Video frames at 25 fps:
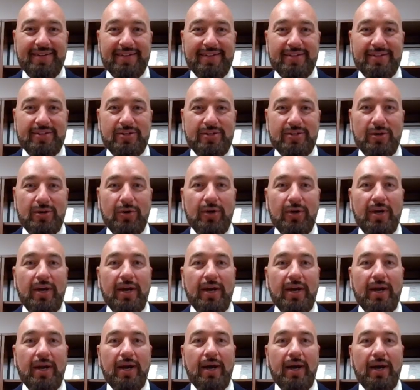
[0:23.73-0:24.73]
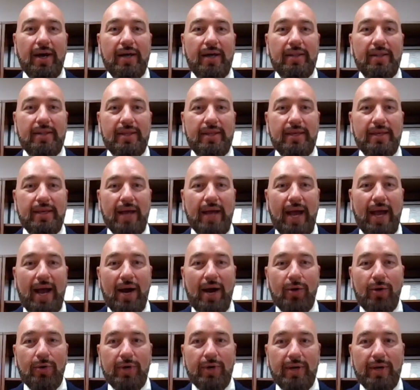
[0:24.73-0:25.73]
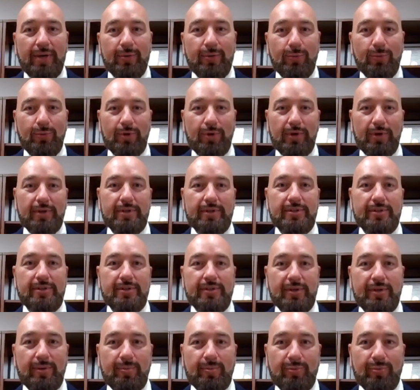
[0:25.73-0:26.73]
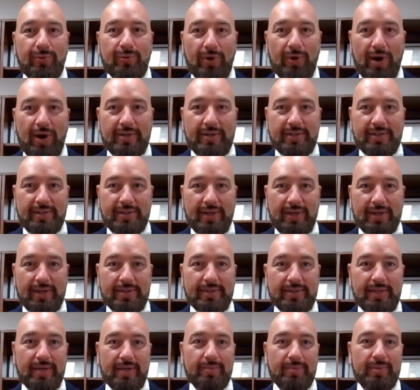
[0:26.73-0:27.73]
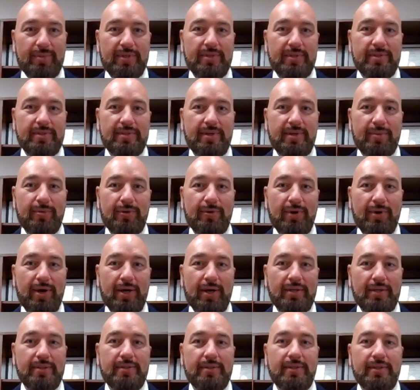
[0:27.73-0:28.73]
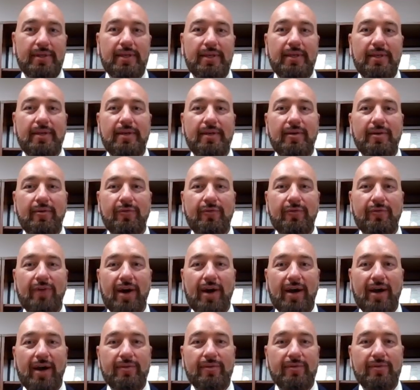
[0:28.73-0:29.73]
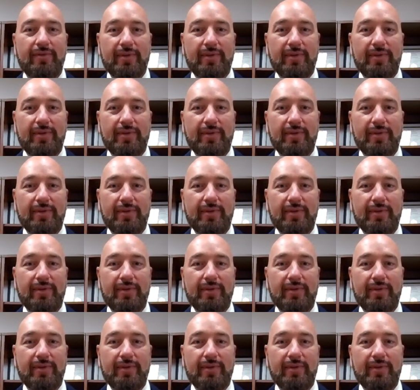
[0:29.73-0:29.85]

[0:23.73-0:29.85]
So, the How It Works process can be summarized in 5